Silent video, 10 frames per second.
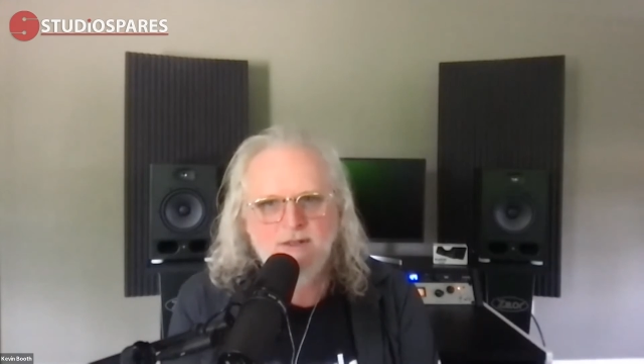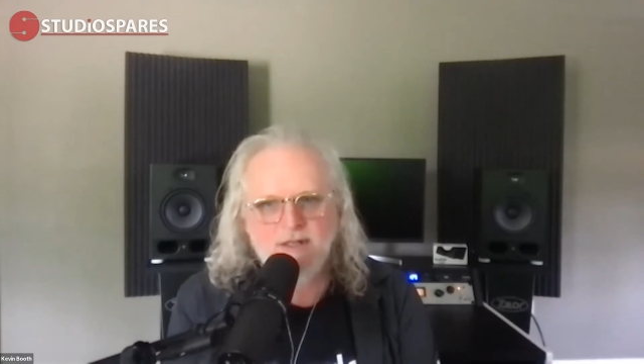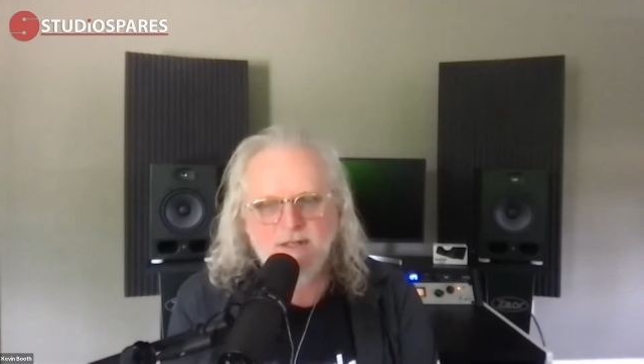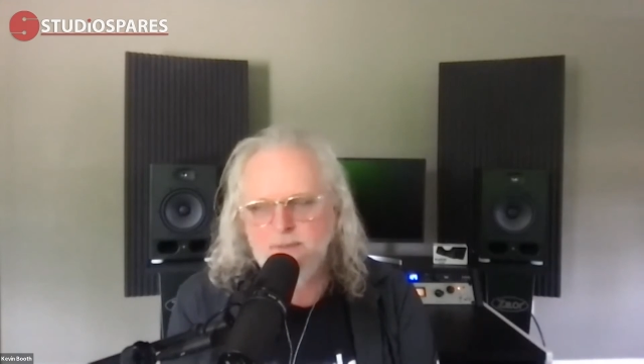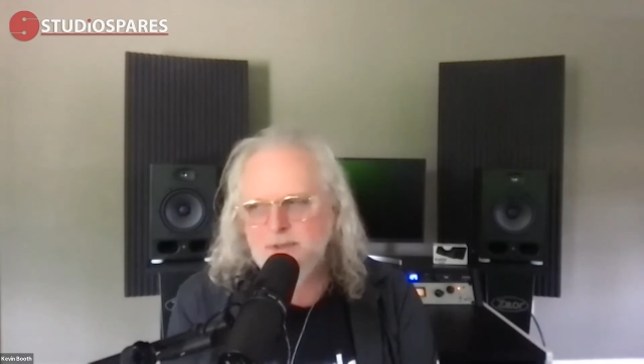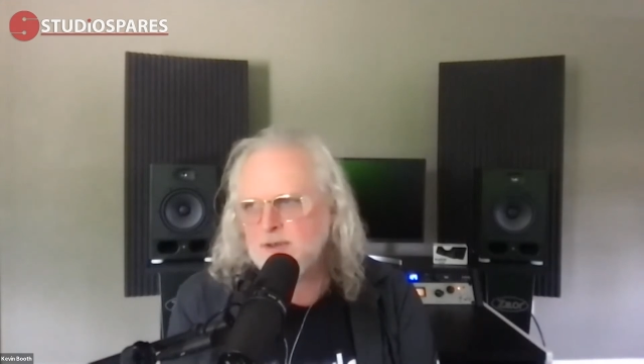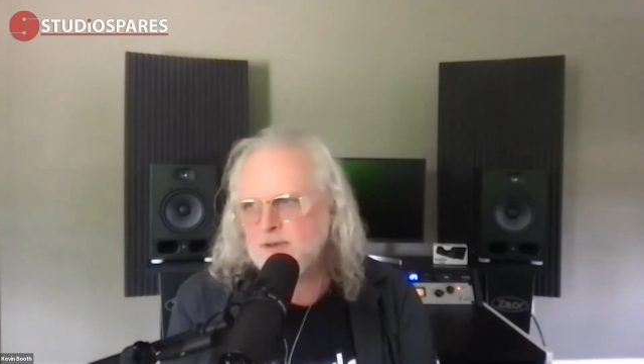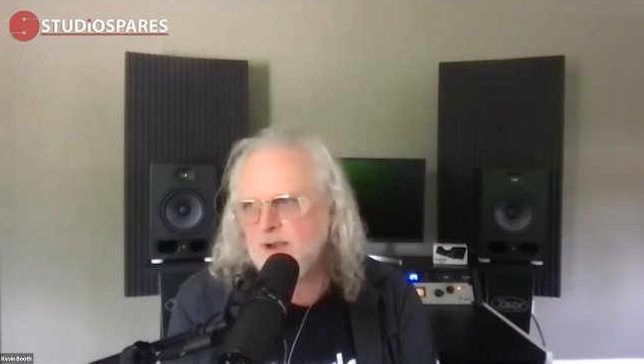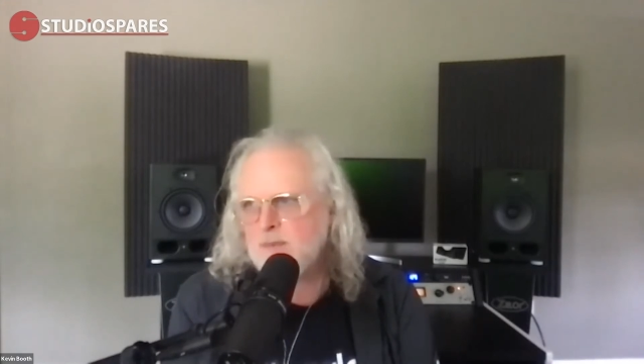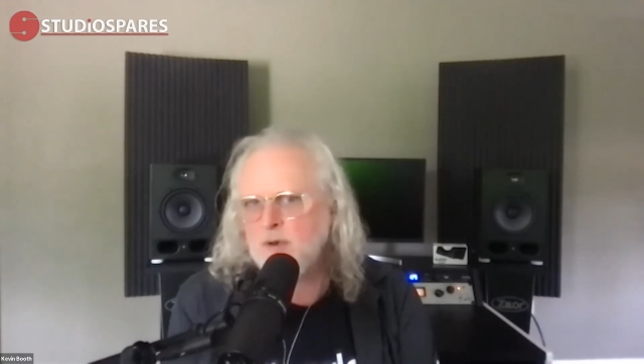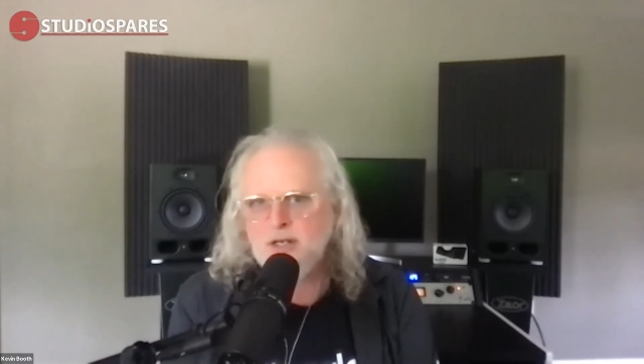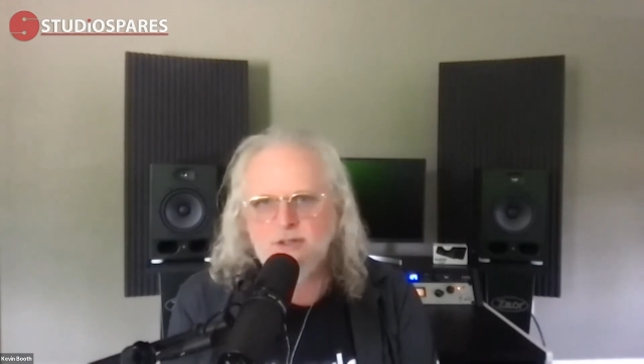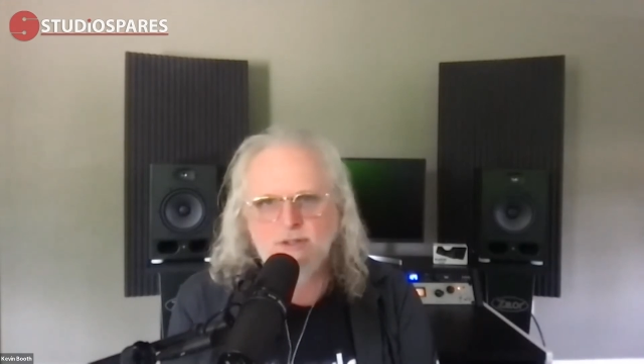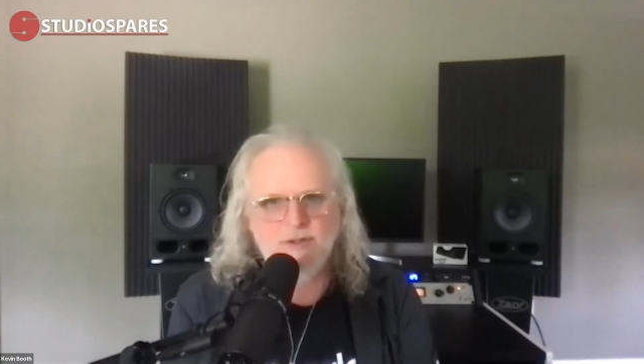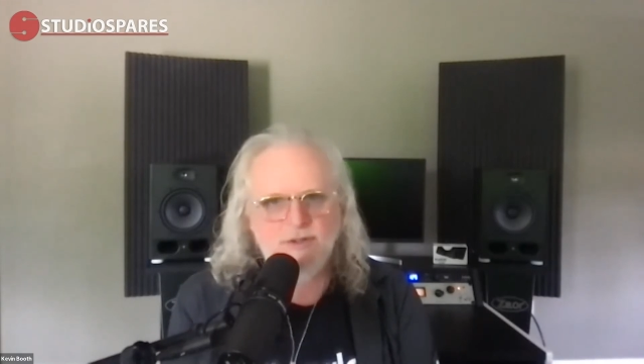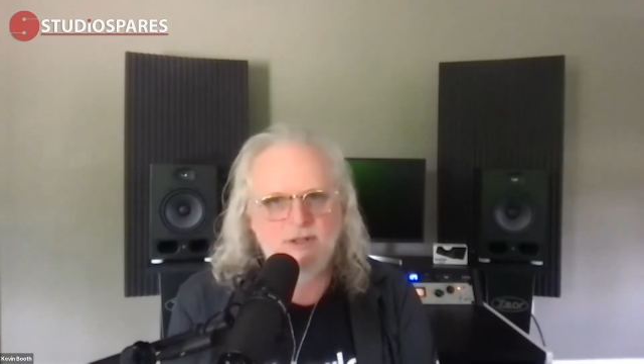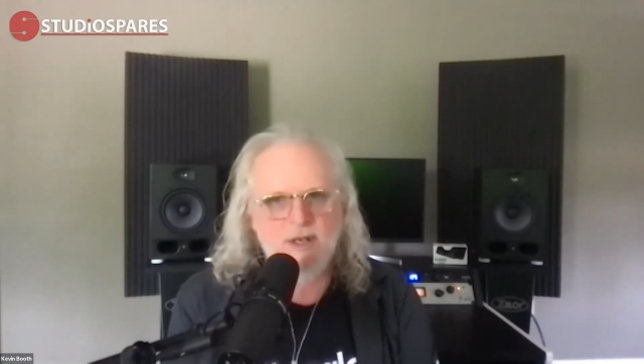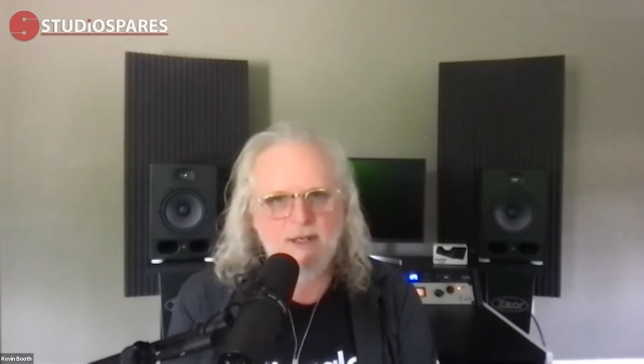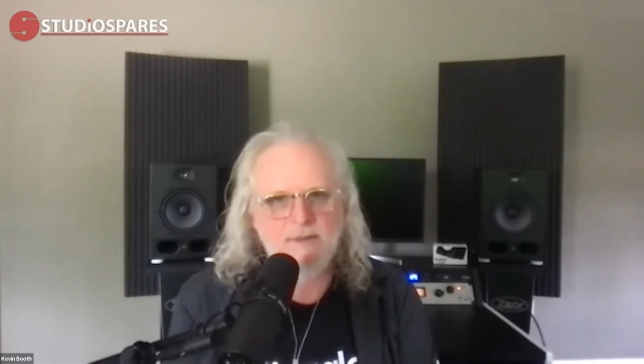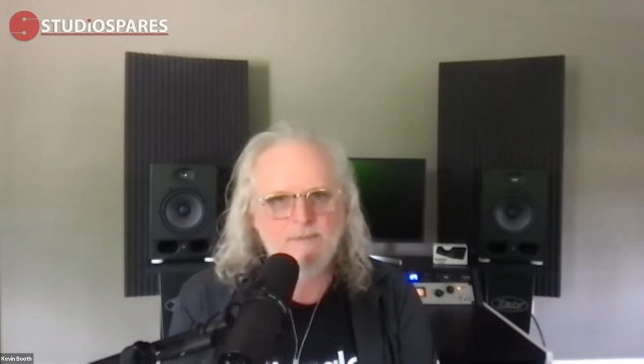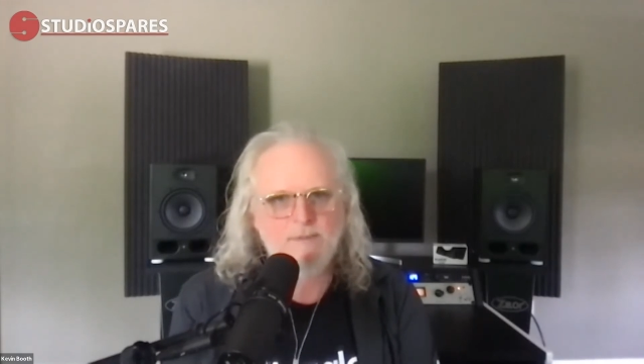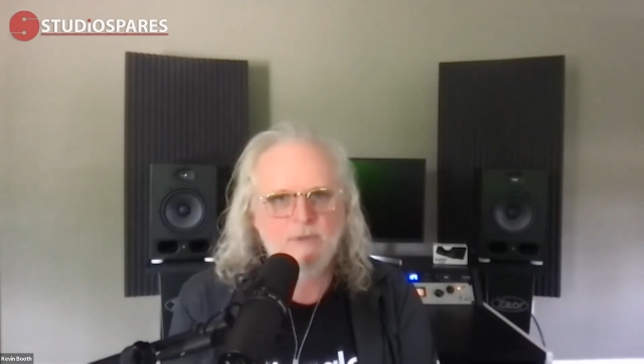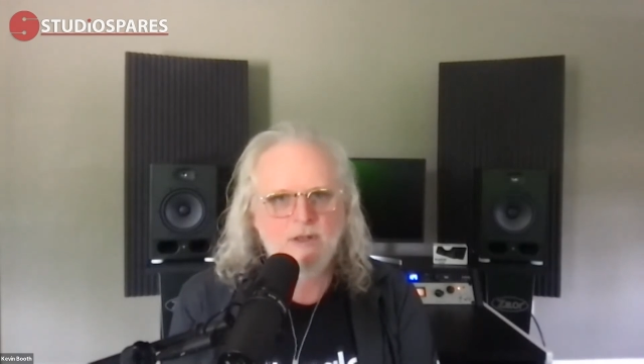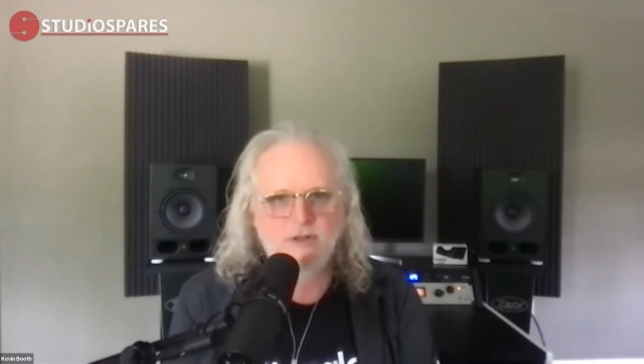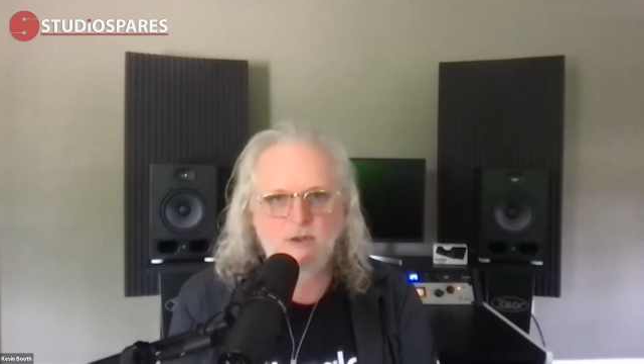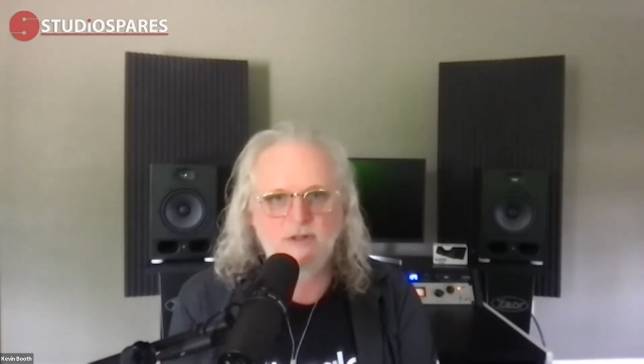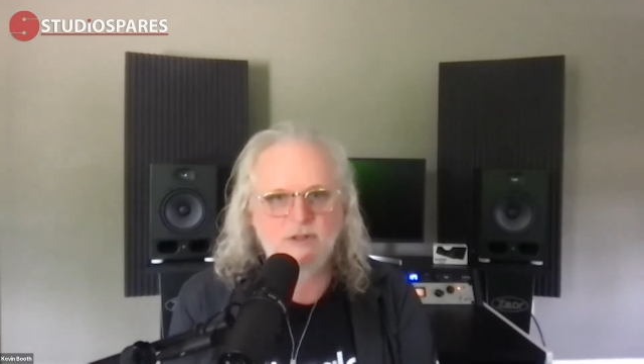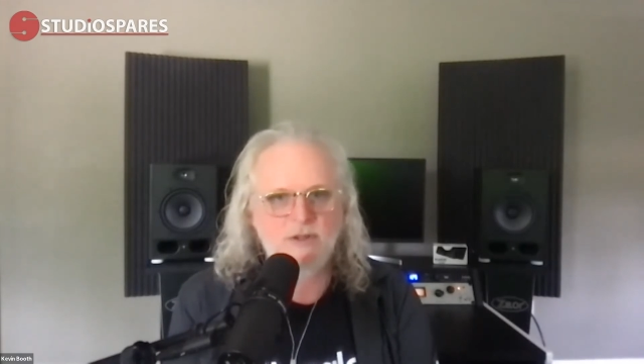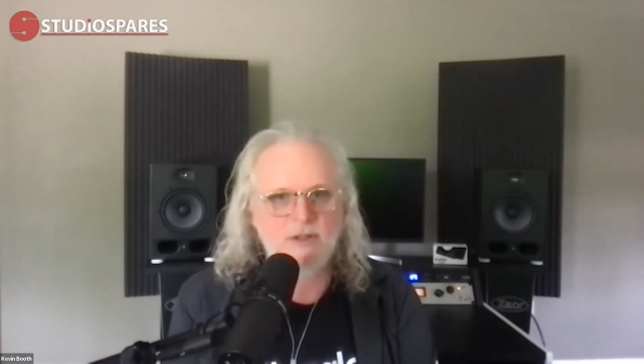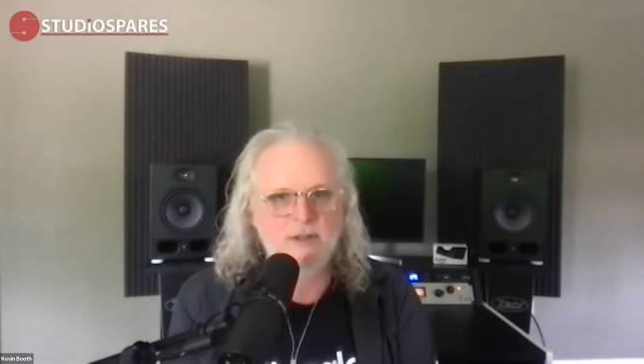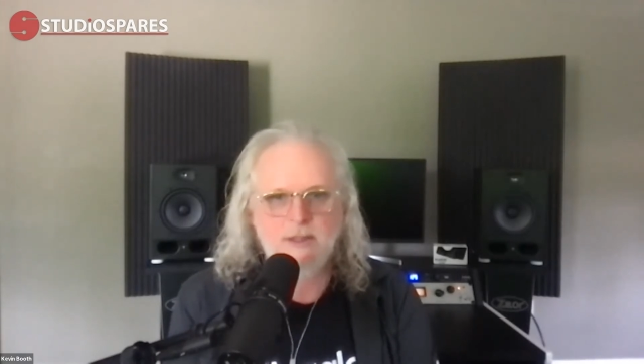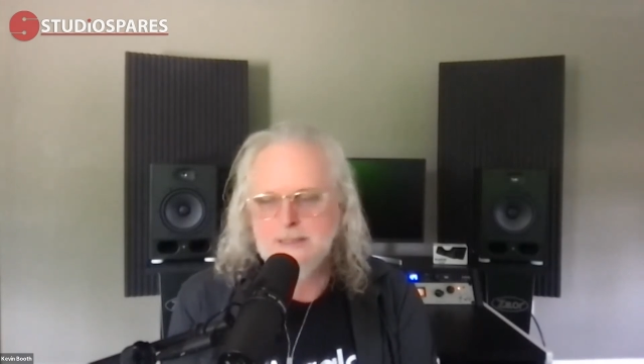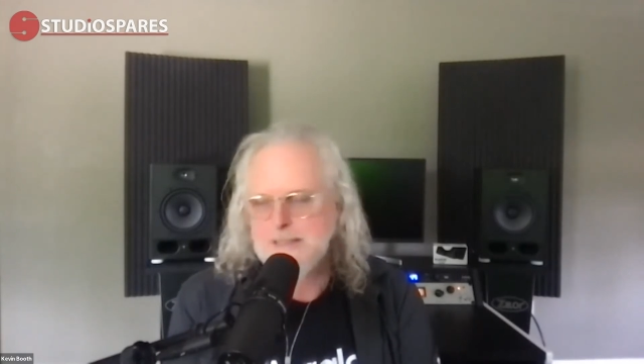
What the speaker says: to limit those vibrations is always good.